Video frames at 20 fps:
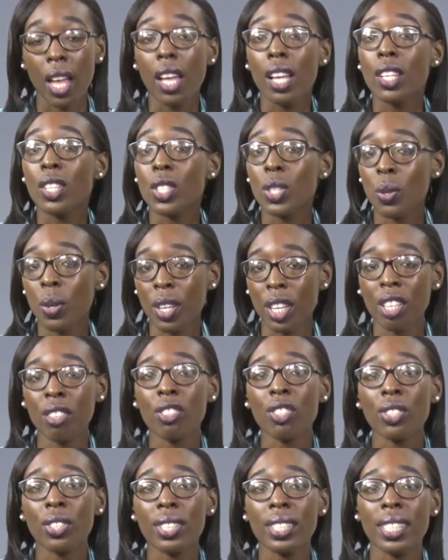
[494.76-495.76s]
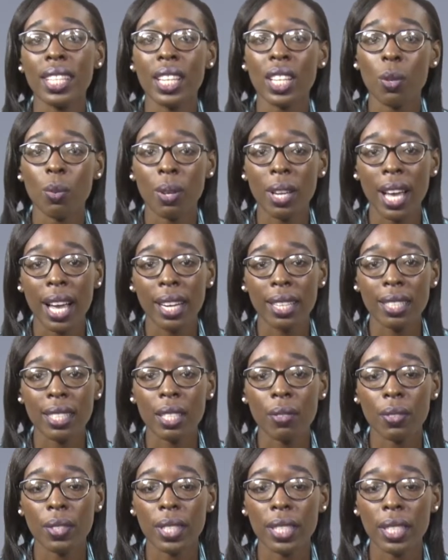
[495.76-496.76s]
So here's your takeaway
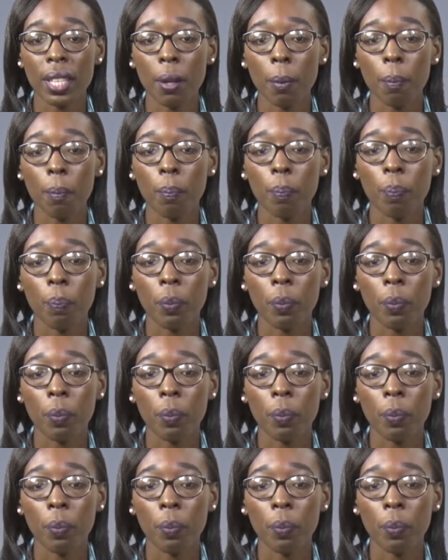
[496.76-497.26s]
activity.